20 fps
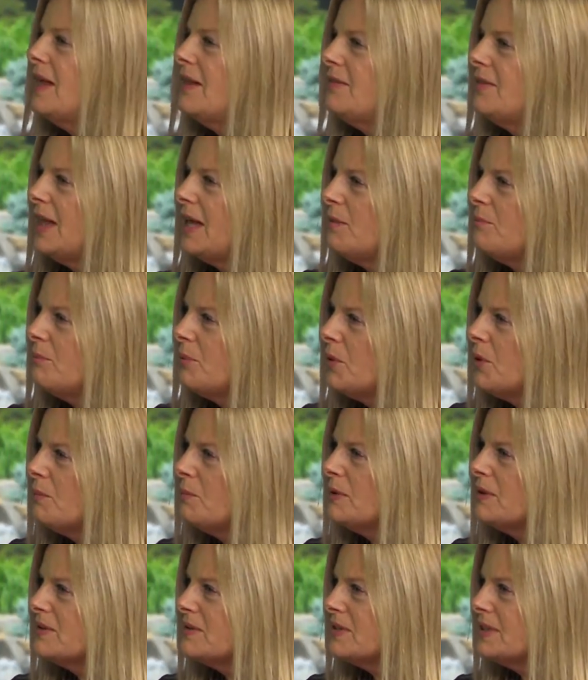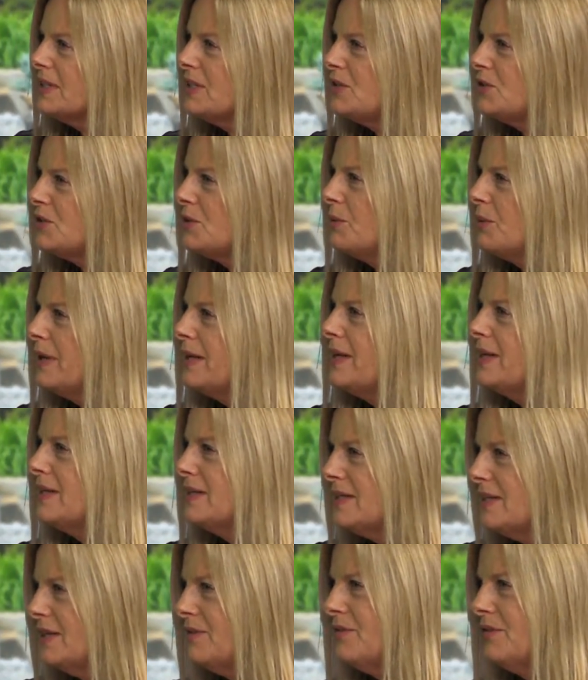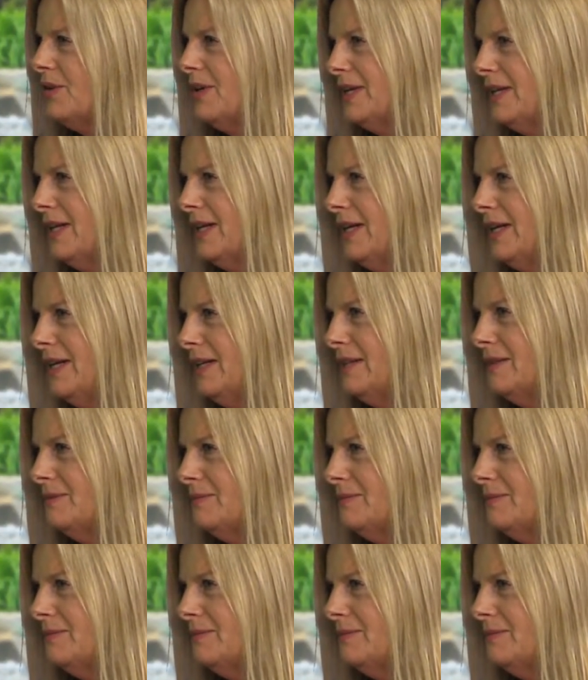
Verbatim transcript: that they purposely do it differently?